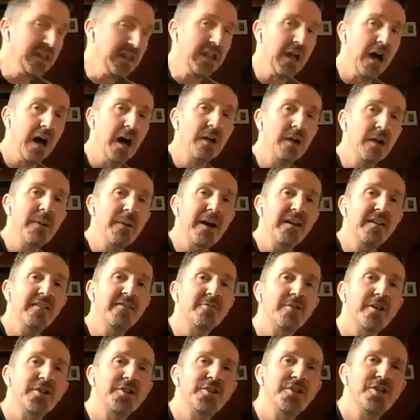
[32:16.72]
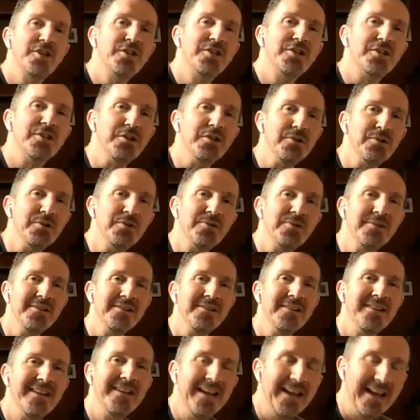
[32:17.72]
long body stretch in 2,
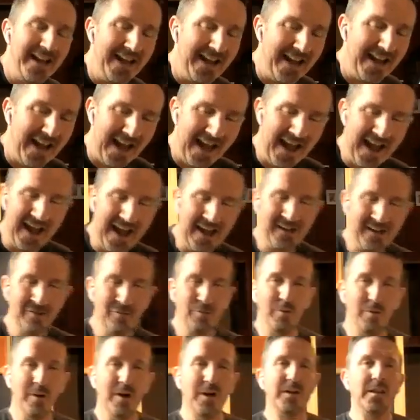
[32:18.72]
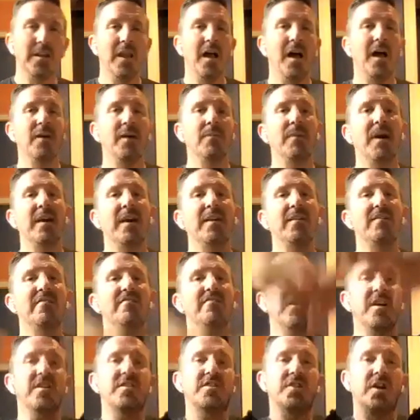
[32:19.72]
and 1, long body
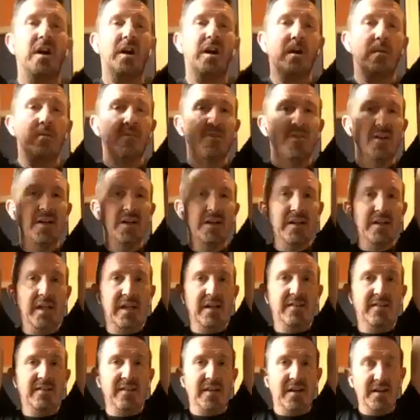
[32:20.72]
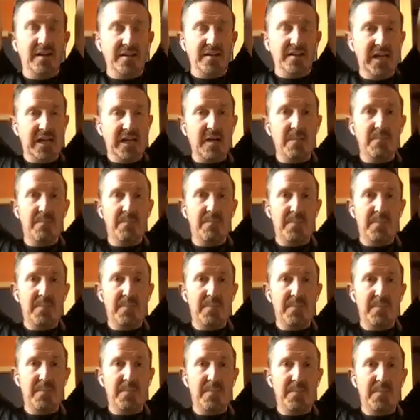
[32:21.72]
stretch, arms long, legs long. Take a
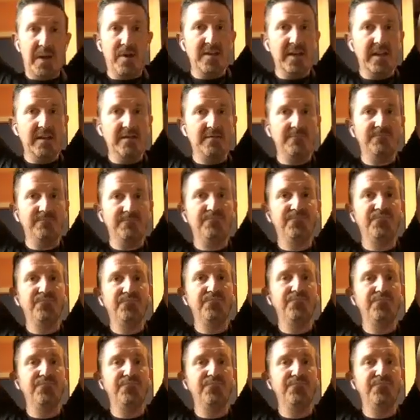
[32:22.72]
big breath in.